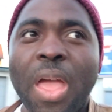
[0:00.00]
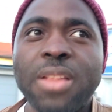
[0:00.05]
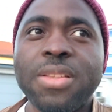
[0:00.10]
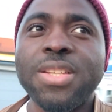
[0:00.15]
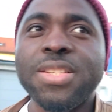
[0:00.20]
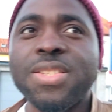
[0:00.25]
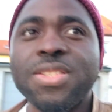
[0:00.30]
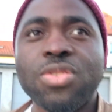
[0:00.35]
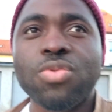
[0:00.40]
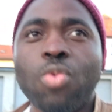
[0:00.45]

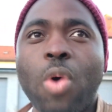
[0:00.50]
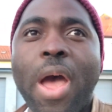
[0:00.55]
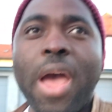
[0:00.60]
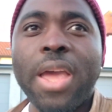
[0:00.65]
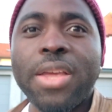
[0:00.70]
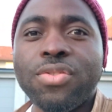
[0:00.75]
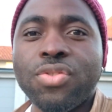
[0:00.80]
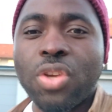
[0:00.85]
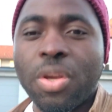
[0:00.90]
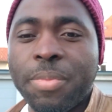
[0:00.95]
this is
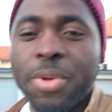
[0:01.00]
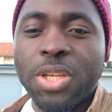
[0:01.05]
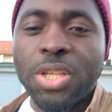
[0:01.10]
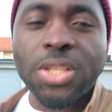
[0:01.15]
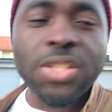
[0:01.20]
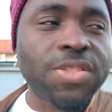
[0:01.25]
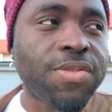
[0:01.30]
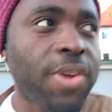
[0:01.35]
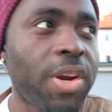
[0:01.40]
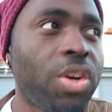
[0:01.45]
why
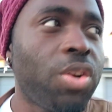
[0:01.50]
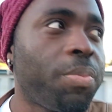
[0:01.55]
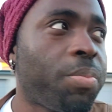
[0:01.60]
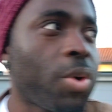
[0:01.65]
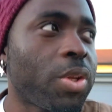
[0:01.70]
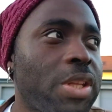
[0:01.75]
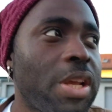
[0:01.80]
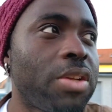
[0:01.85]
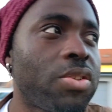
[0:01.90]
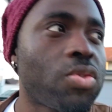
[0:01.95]
Germany is very
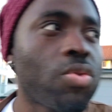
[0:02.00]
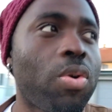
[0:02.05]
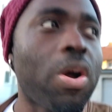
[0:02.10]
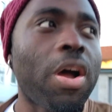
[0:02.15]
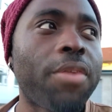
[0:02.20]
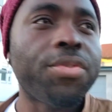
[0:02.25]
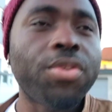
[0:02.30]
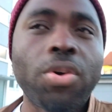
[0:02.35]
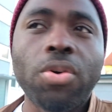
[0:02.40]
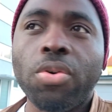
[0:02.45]
important to
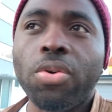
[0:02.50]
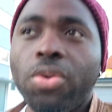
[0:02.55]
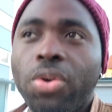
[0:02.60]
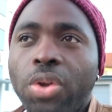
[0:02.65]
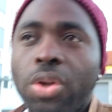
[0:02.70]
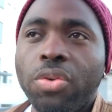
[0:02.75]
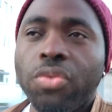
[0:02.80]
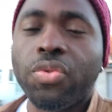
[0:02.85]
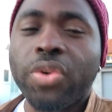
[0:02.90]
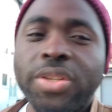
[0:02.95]
have your
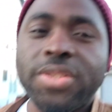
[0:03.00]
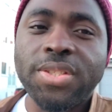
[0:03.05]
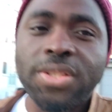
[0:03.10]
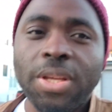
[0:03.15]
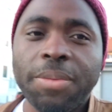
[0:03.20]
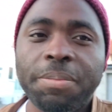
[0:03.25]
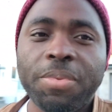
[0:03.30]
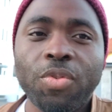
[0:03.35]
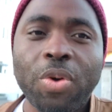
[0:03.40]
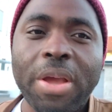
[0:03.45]

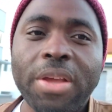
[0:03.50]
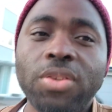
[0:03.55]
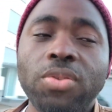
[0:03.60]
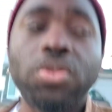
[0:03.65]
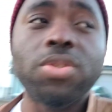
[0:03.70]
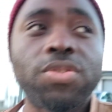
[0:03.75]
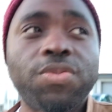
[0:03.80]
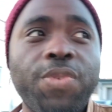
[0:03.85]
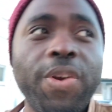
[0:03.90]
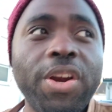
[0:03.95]
resident, why
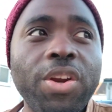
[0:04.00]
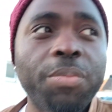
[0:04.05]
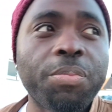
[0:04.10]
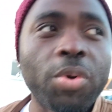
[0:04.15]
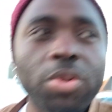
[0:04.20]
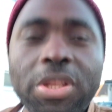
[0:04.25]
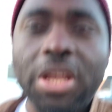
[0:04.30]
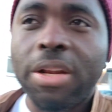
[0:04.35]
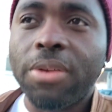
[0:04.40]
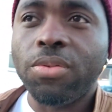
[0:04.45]
it's very
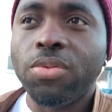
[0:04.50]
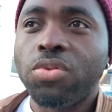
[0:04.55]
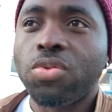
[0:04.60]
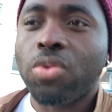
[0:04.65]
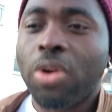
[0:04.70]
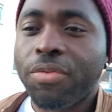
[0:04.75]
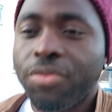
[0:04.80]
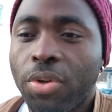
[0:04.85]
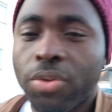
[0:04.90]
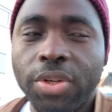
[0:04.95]
important
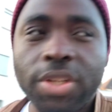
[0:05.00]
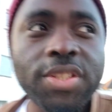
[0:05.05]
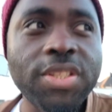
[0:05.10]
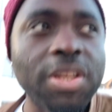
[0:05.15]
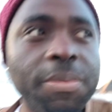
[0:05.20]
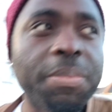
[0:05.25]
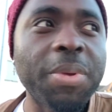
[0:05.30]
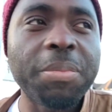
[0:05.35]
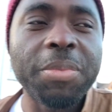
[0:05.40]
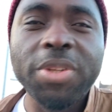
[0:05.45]
to have your
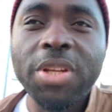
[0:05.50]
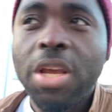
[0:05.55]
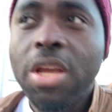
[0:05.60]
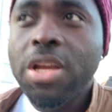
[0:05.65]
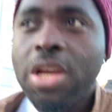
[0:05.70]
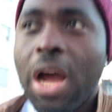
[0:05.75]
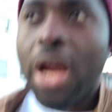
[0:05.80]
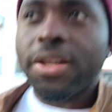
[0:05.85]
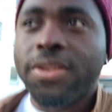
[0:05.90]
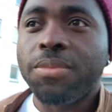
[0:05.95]
resident permit.
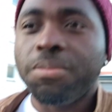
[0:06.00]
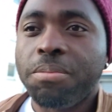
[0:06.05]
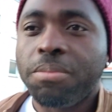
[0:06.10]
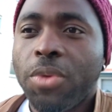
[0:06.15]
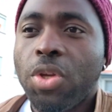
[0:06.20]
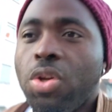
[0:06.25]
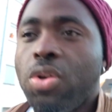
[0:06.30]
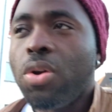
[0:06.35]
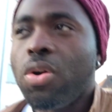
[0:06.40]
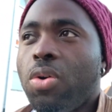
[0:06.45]
And
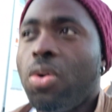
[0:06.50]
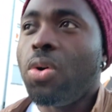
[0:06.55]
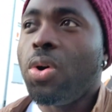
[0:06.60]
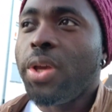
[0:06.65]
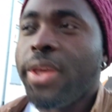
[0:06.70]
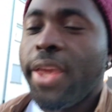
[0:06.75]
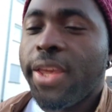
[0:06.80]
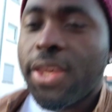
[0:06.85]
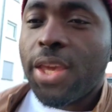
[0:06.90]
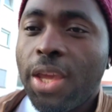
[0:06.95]

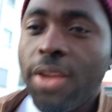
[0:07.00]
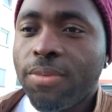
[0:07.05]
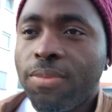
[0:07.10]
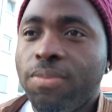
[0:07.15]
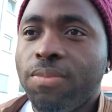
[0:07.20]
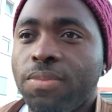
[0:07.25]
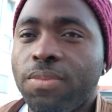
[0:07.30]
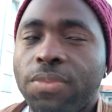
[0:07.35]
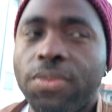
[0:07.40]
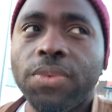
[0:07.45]
again,
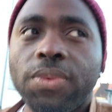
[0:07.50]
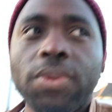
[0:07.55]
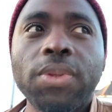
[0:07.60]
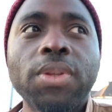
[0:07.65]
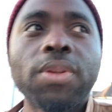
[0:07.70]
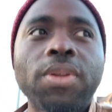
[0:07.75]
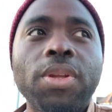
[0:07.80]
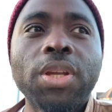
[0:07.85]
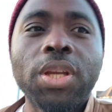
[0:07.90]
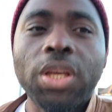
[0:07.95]

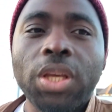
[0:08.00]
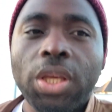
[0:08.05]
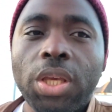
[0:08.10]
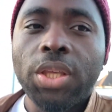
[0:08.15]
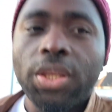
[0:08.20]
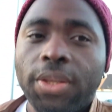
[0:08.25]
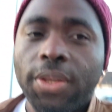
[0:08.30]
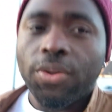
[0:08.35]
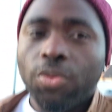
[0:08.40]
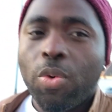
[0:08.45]

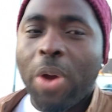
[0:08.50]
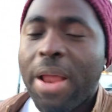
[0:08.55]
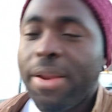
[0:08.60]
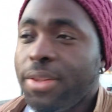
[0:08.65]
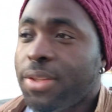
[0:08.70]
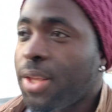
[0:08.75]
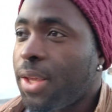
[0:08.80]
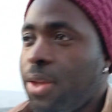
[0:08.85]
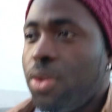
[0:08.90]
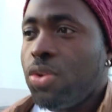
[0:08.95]

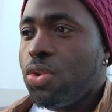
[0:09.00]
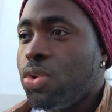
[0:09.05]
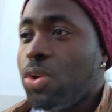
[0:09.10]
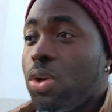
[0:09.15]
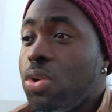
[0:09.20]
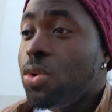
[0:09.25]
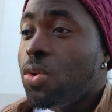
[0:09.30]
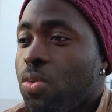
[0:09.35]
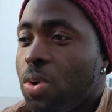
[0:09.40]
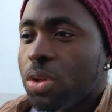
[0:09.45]
one day you
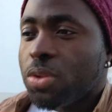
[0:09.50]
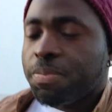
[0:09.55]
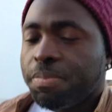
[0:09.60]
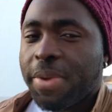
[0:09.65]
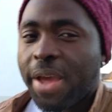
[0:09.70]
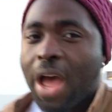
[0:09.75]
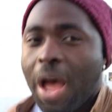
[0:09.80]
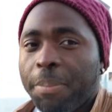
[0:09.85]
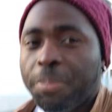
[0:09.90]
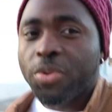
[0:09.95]
don't know what
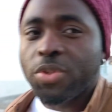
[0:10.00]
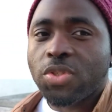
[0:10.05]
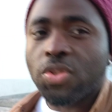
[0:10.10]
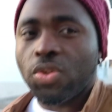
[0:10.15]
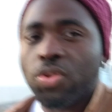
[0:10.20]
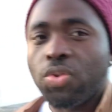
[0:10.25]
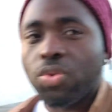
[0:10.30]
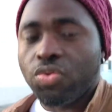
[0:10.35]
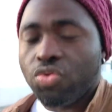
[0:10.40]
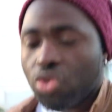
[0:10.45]
might happen
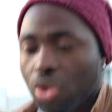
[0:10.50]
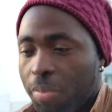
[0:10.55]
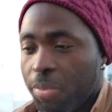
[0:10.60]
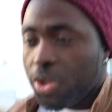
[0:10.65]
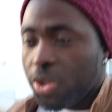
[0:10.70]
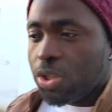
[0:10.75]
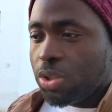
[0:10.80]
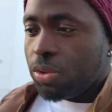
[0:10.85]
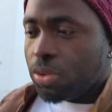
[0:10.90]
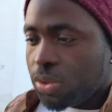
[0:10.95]
to you in
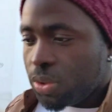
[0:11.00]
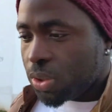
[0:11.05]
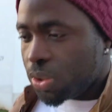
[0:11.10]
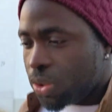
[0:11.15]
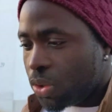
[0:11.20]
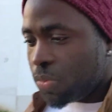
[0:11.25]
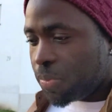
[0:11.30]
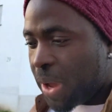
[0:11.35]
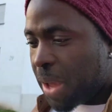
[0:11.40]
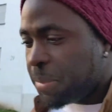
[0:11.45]
Germany.
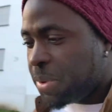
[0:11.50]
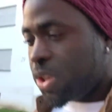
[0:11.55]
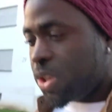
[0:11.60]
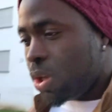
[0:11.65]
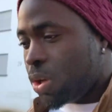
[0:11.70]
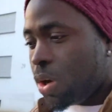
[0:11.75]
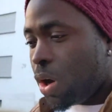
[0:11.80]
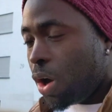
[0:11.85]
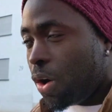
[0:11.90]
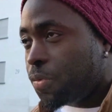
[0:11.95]
You might be
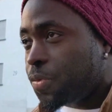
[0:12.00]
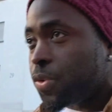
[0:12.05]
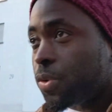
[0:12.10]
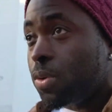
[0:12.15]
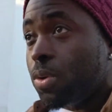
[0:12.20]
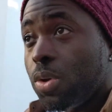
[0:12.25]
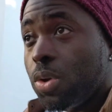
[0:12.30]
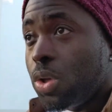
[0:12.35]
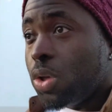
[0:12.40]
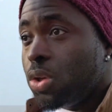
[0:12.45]
kicked off,
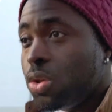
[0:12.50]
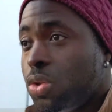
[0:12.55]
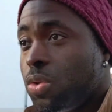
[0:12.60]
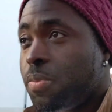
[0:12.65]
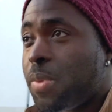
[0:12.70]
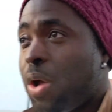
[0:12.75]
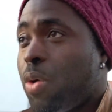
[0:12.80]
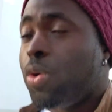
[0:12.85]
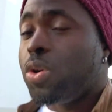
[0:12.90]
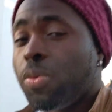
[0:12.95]

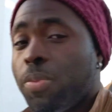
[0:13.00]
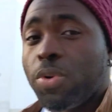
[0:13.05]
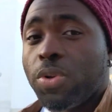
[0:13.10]
you might want to